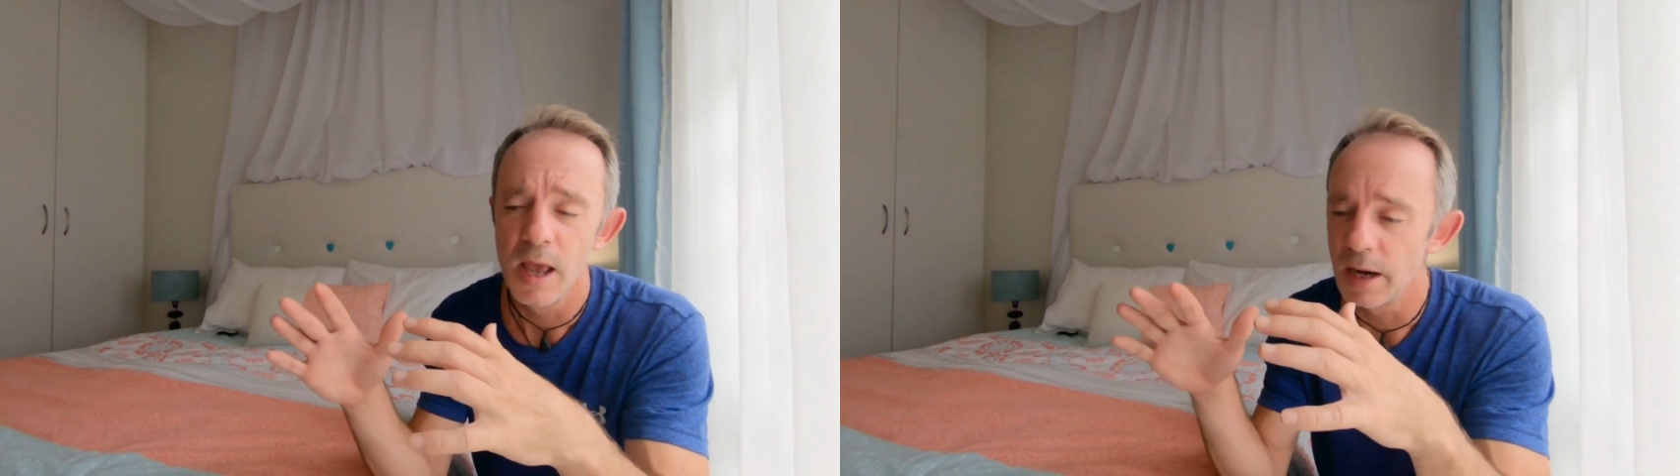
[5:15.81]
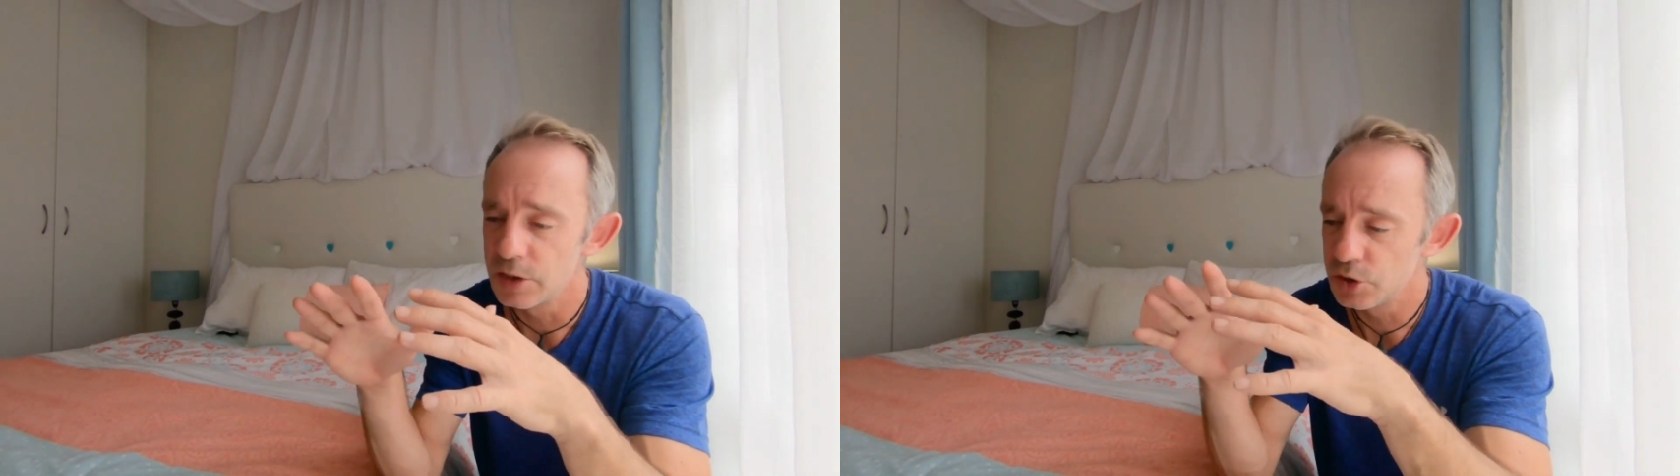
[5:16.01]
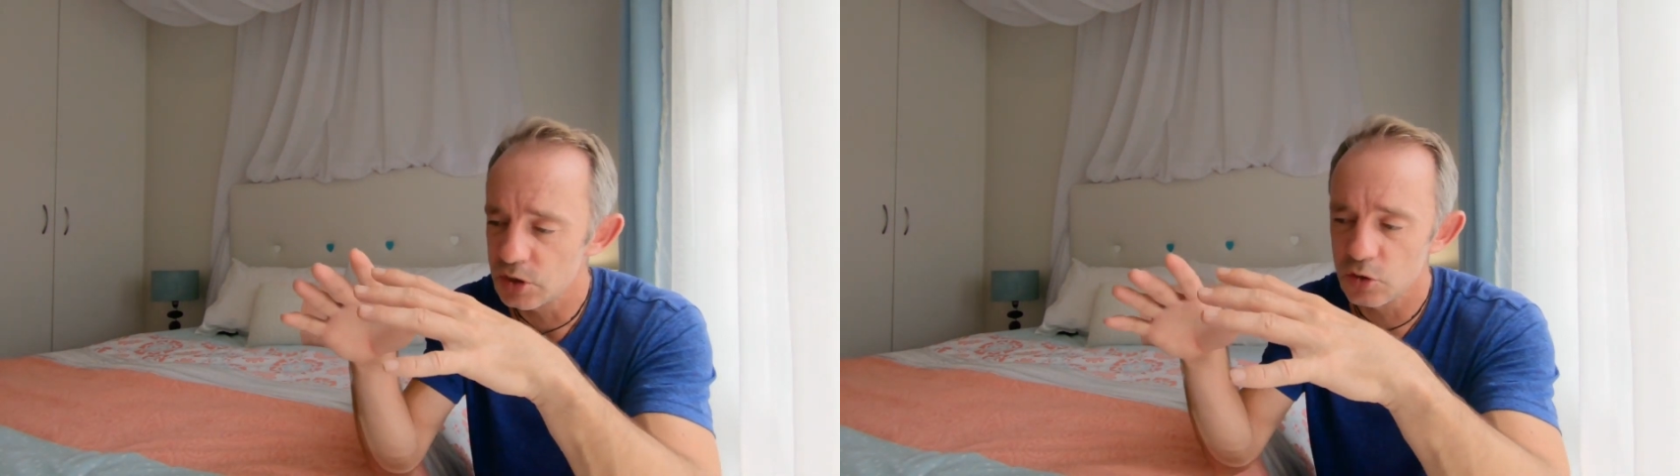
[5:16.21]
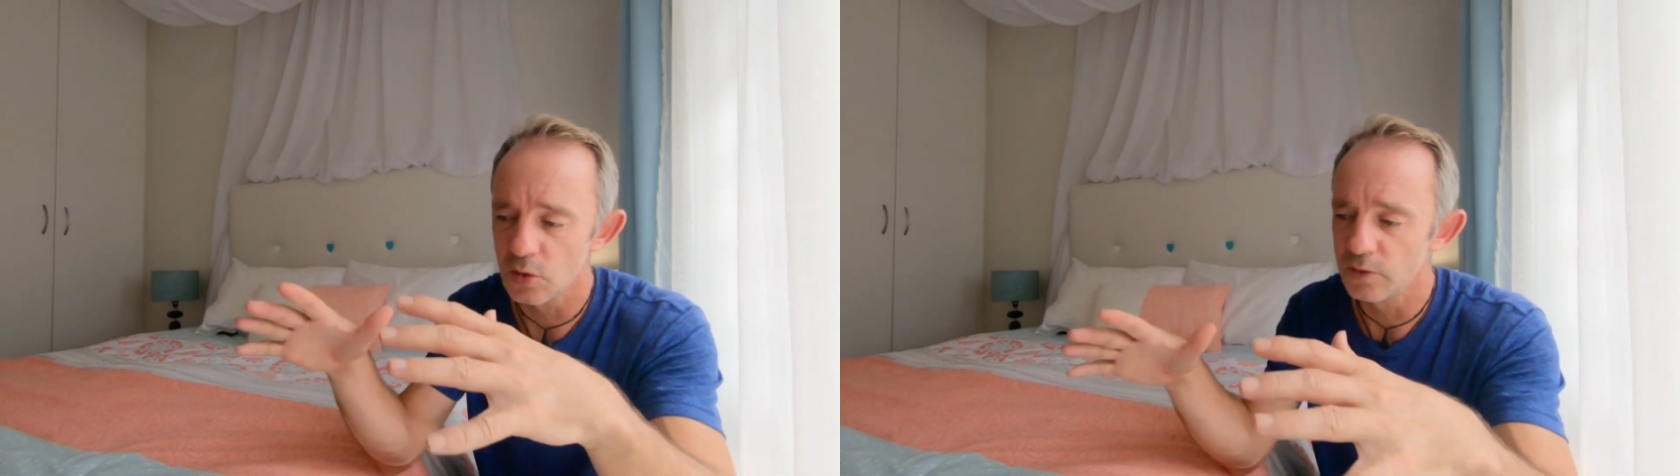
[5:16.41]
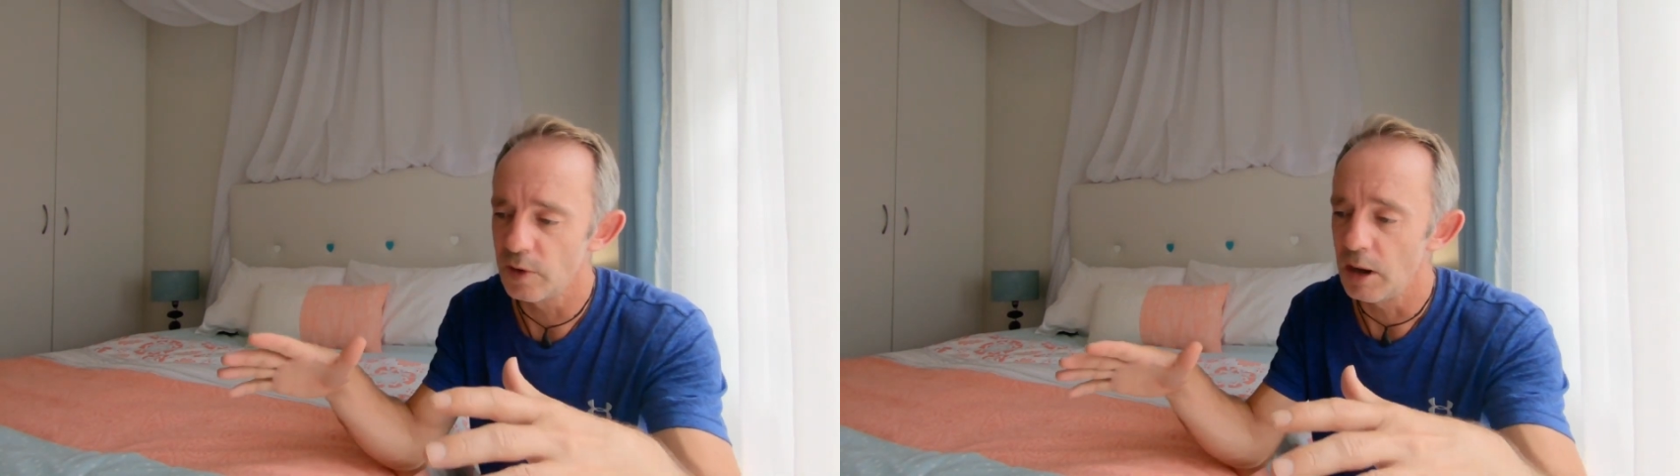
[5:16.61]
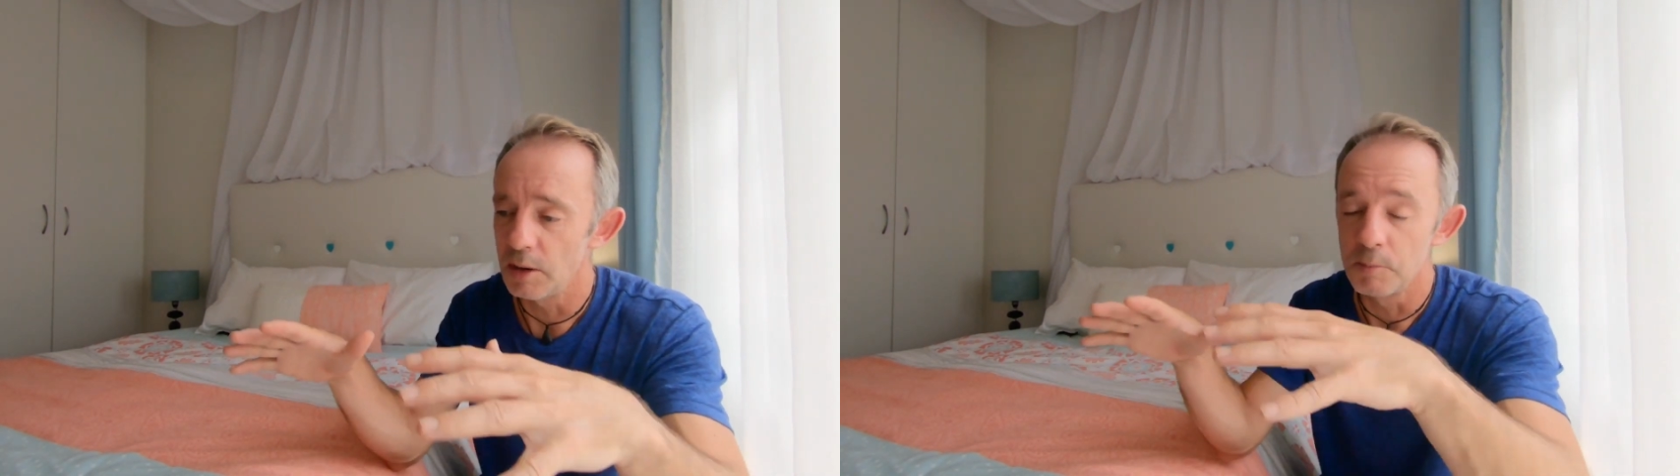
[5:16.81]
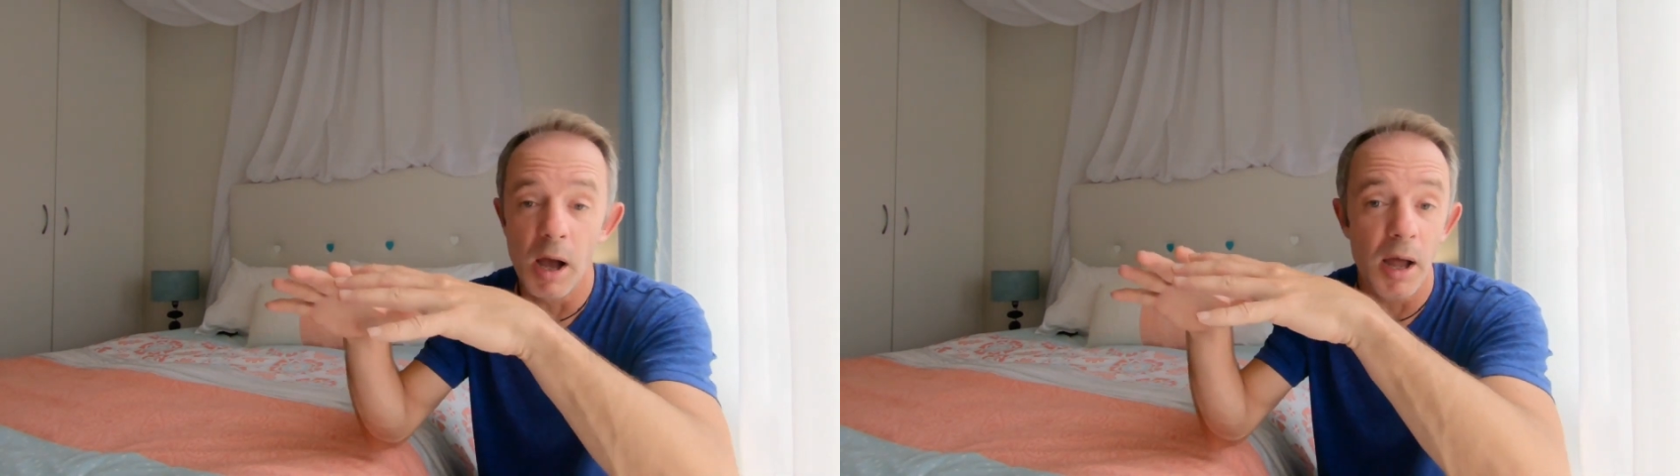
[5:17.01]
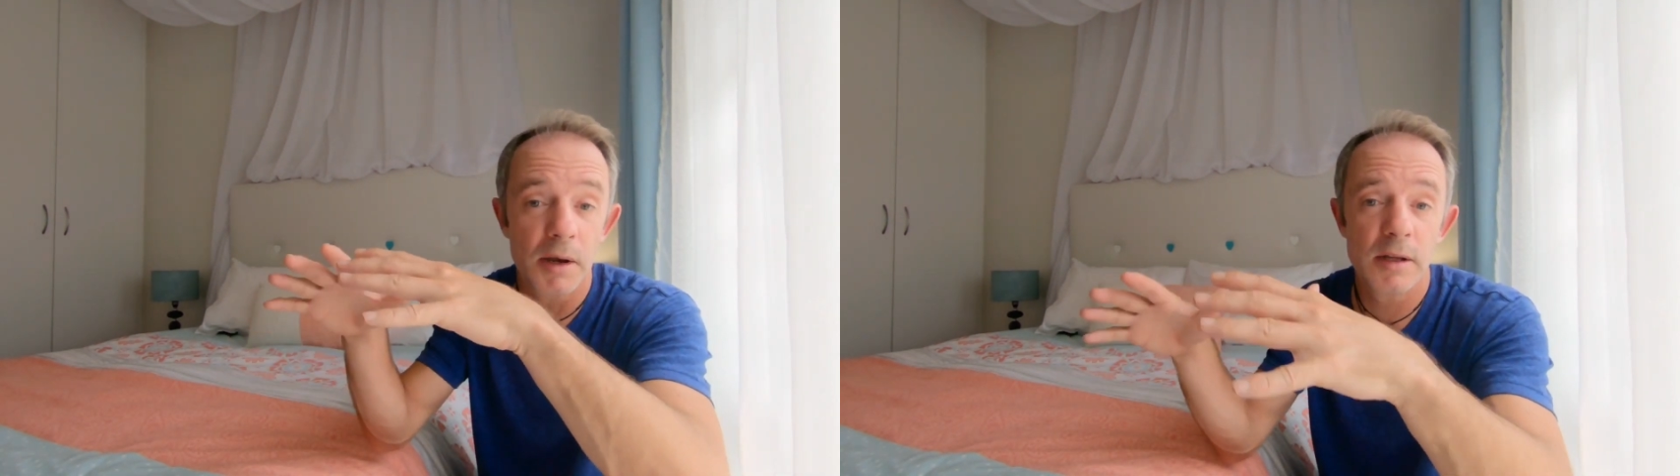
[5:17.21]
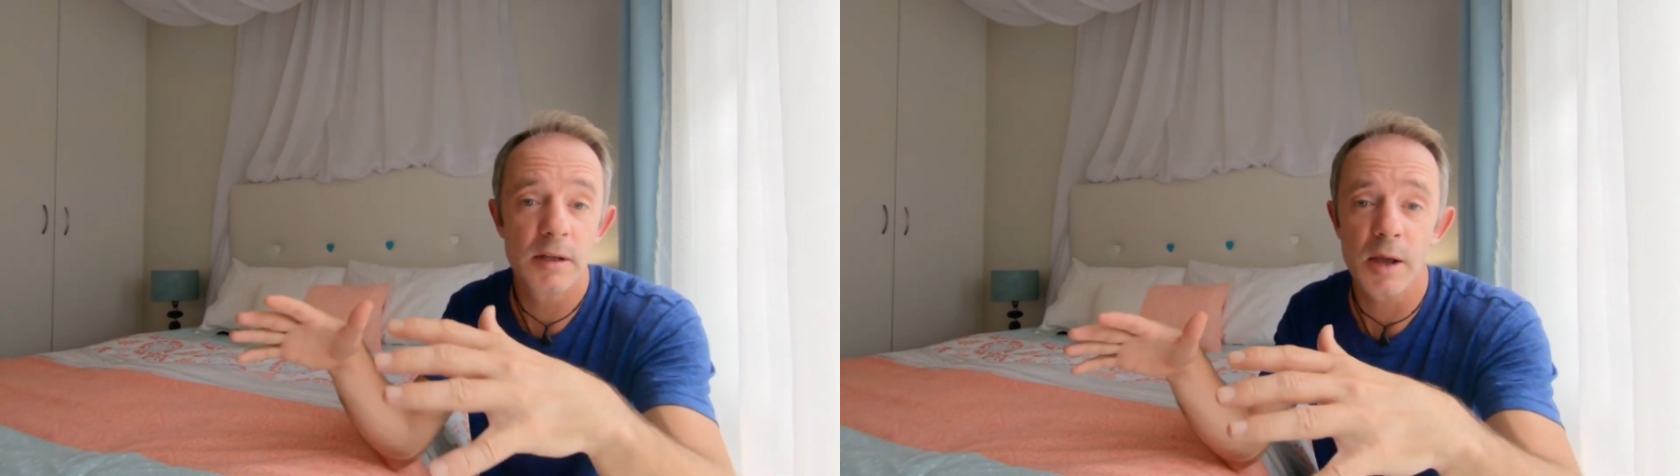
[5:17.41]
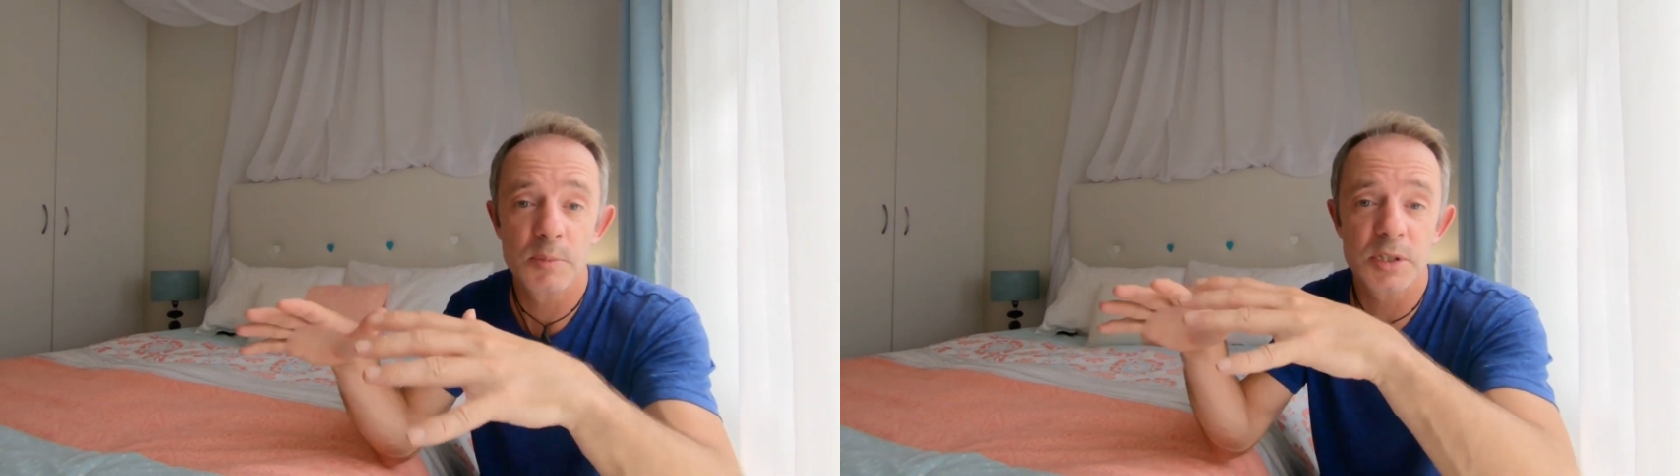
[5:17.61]
and it's just sort of a
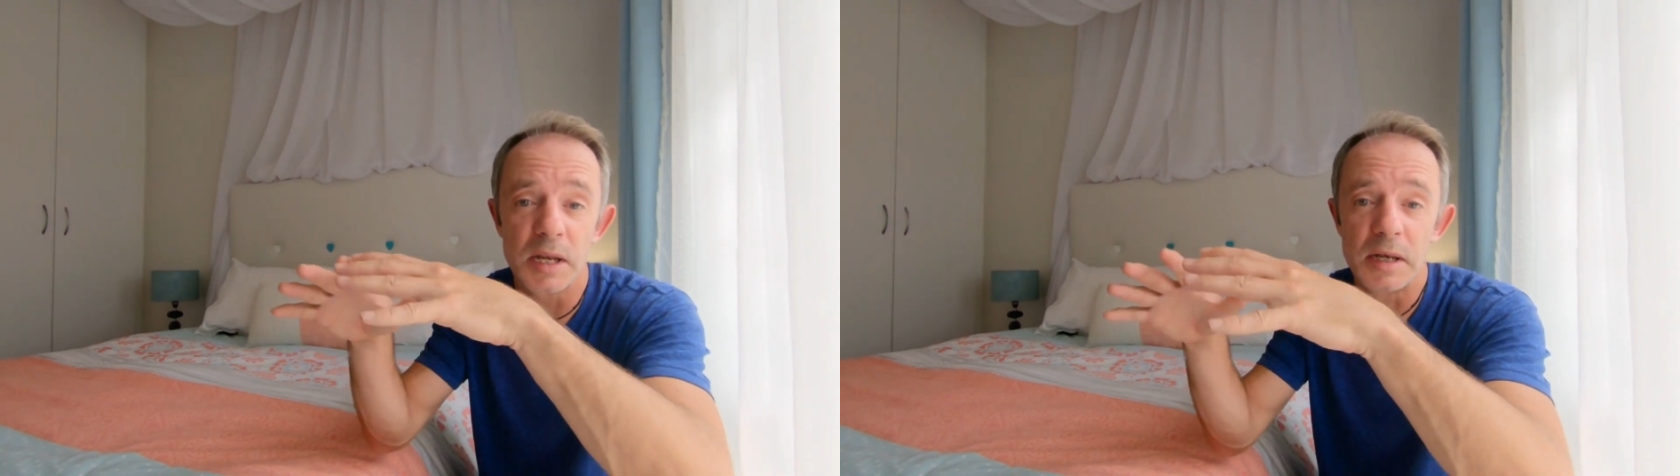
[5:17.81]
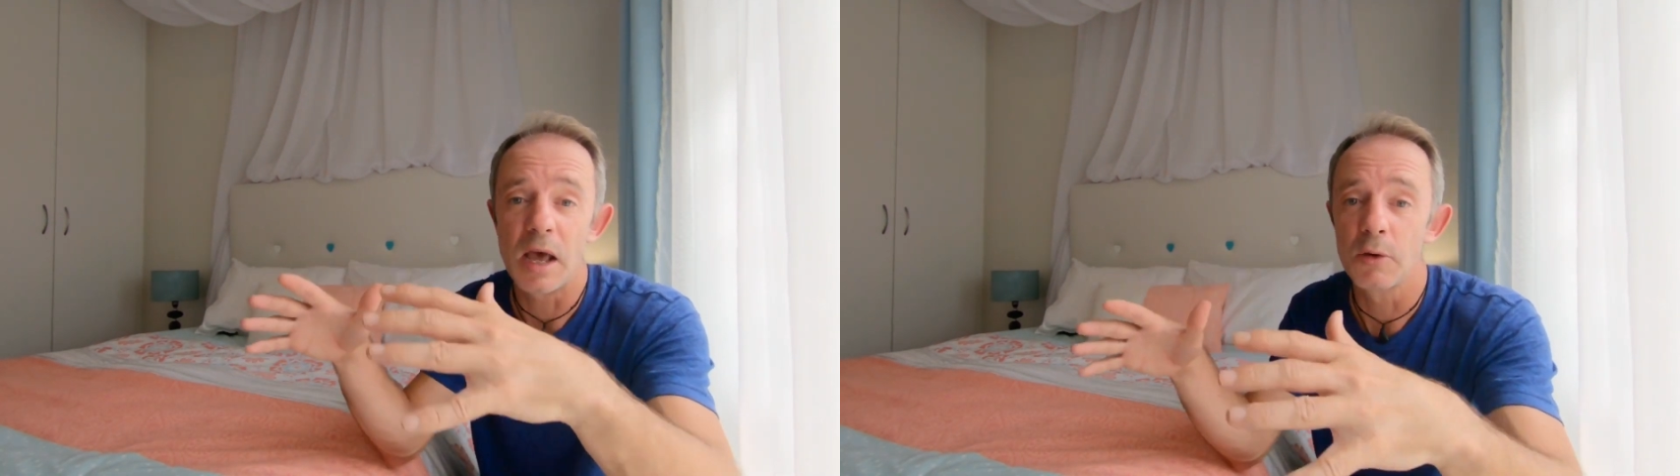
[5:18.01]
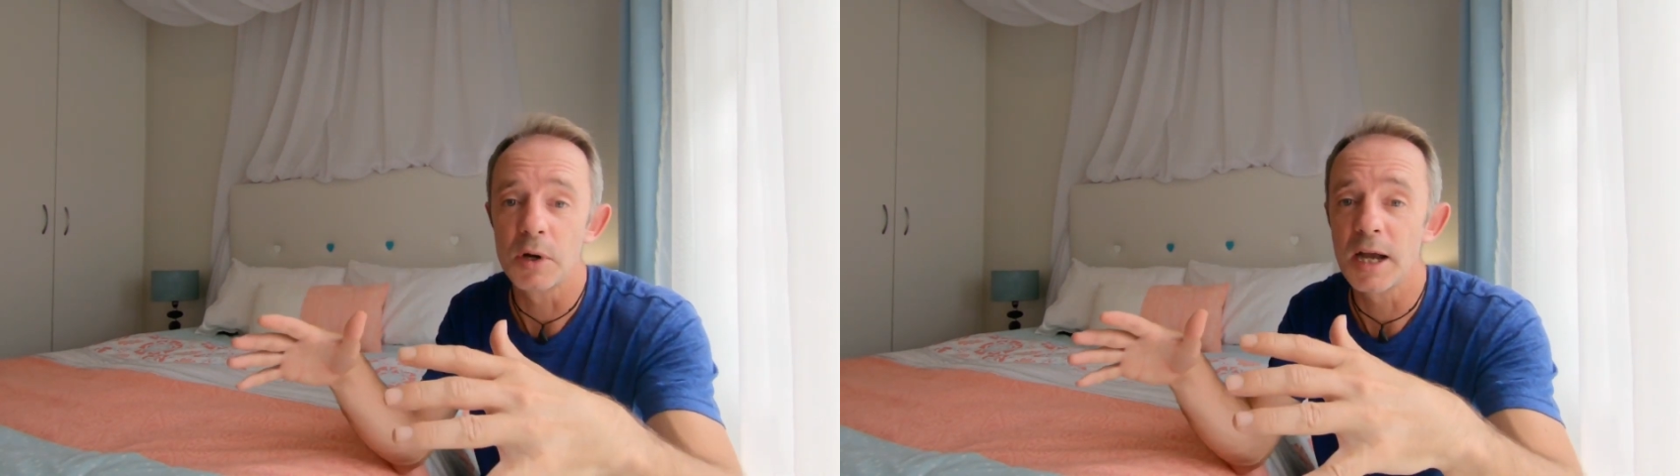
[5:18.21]
upside down